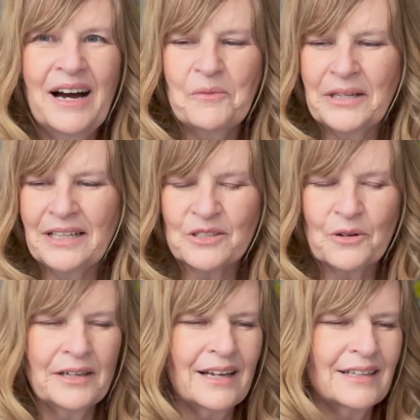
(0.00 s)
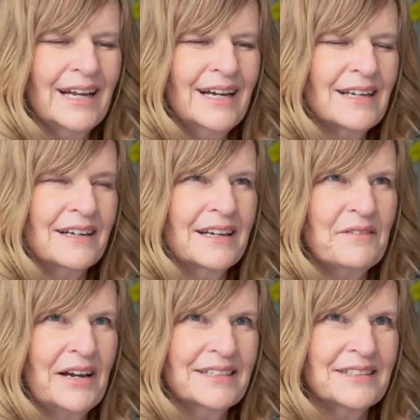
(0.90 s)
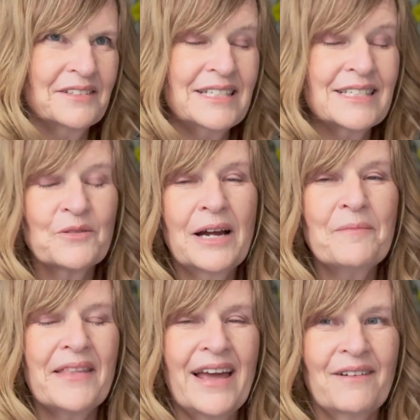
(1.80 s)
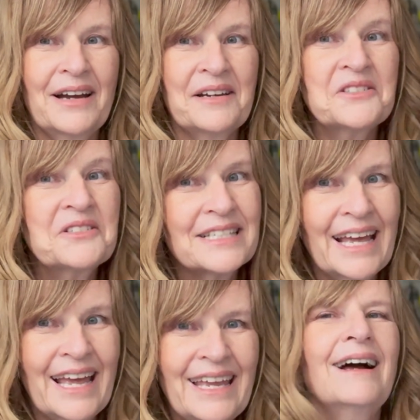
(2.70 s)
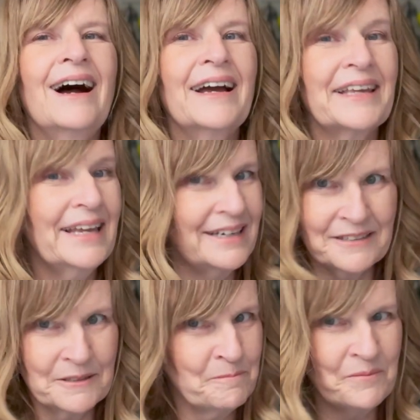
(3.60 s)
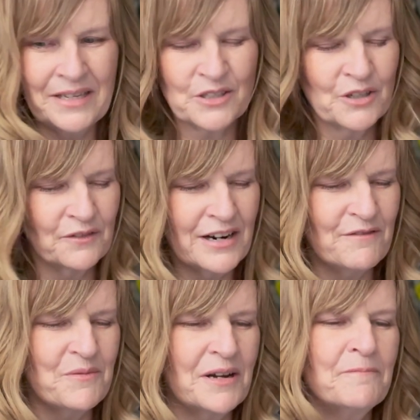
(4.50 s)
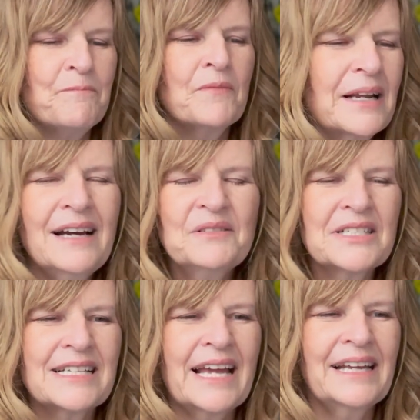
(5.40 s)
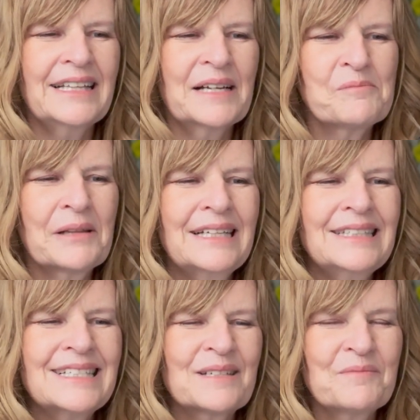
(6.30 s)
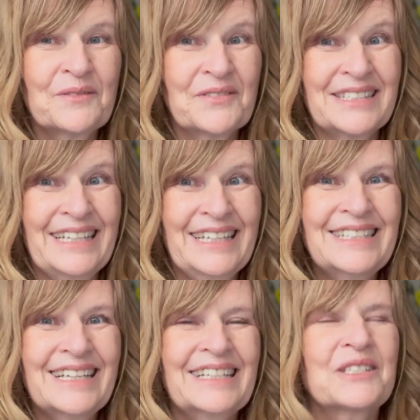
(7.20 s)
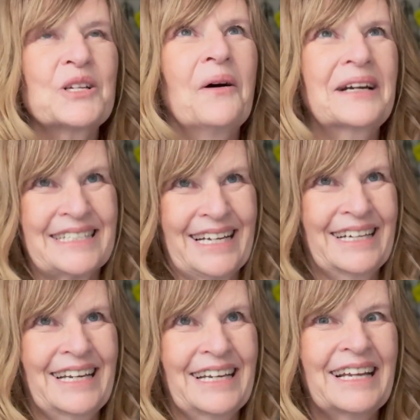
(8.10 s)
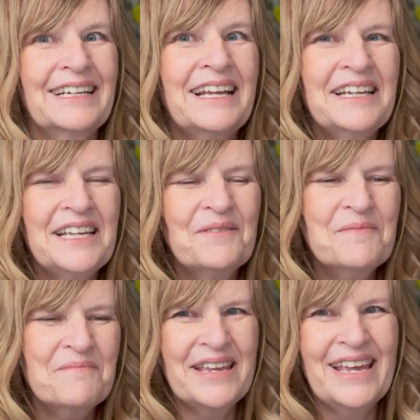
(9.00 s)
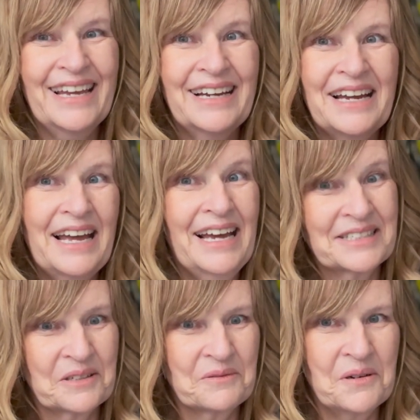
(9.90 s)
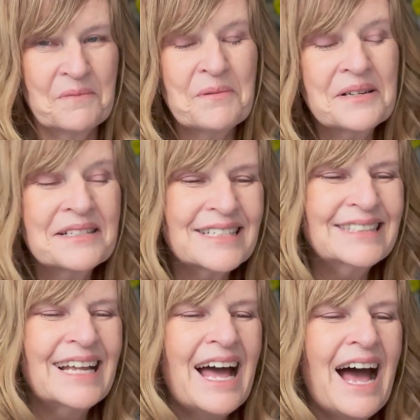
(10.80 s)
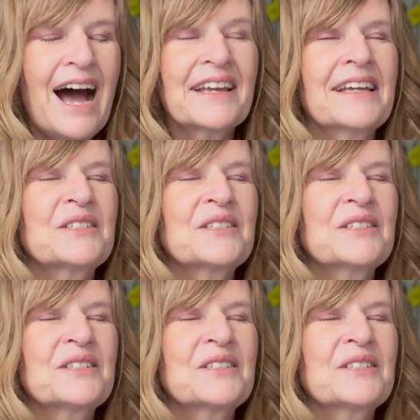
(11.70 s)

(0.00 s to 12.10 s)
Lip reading: with us growing like that. I have had it on Instagram. Now I have to say, I get it. It's not for everyone. But I have to say that planting something with seeds is so exciting. And even me as a grown person, I get